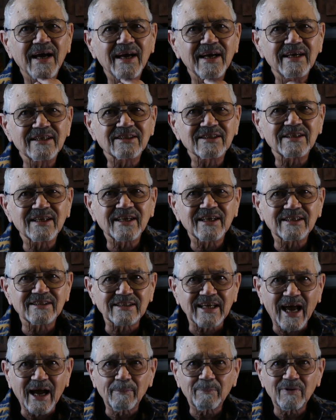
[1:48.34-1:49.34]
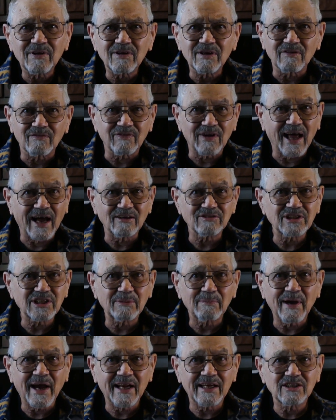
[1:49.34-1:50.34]
Is an example of
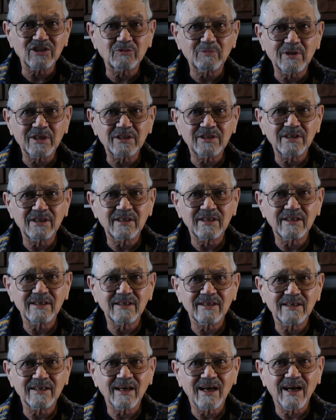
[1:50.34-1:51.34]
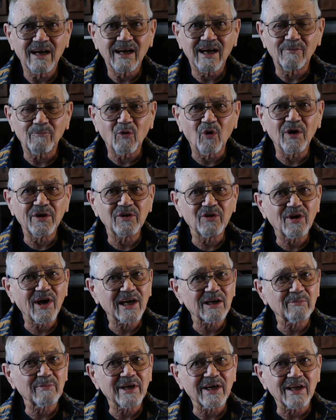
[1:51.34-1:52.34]
lousy management? Well, you've
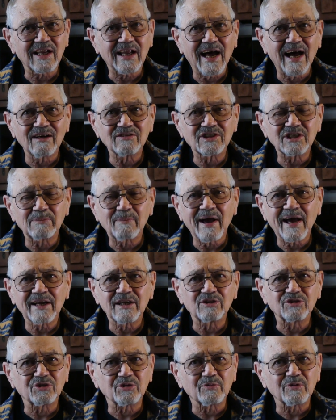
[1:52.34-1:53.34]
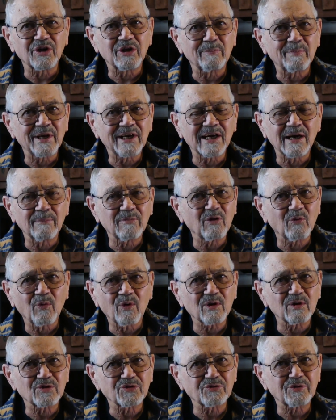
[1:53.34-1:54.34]
got to be a lousy manager to become the
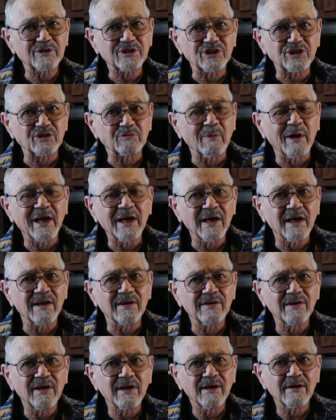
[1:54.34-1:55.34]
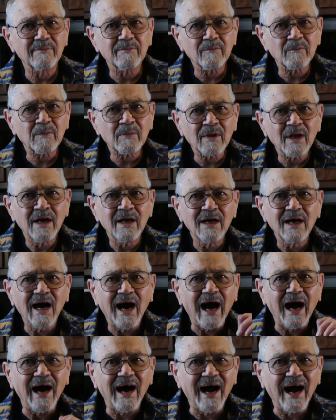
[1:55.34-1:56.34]
world's richest man.
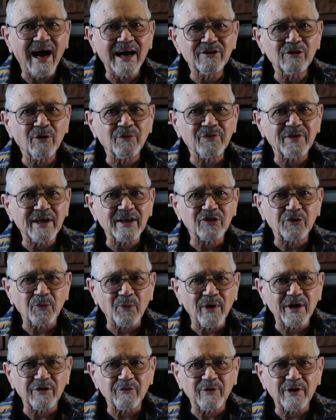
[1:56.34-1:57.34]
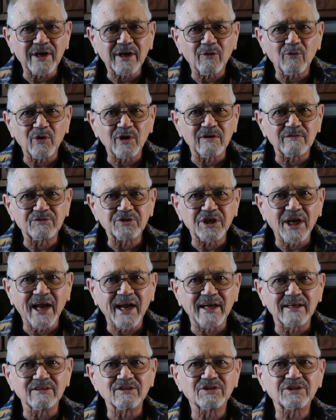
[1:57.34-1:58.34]
I don't think the rhetoric would have
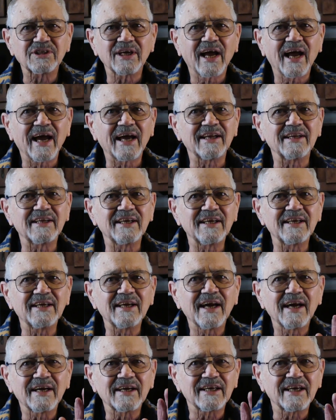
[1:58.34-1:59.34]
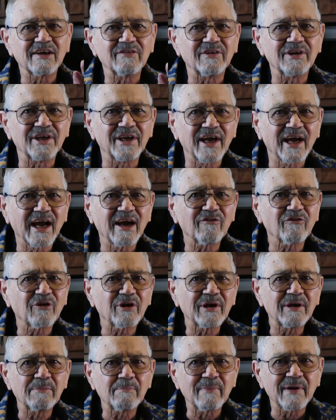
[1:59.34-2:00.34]
changed had he given
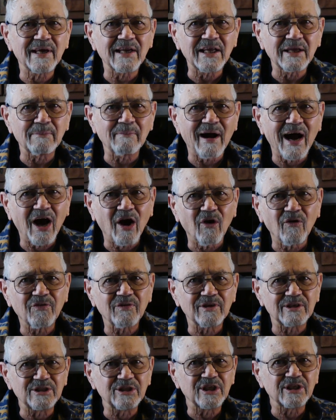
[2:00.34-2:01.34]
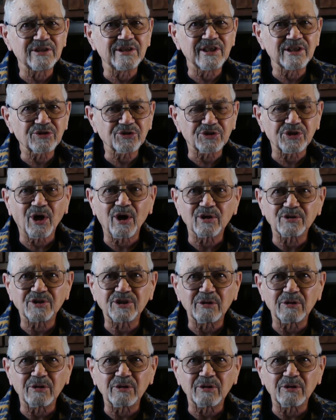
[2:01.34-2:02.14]
every mealy-mouthed, discharged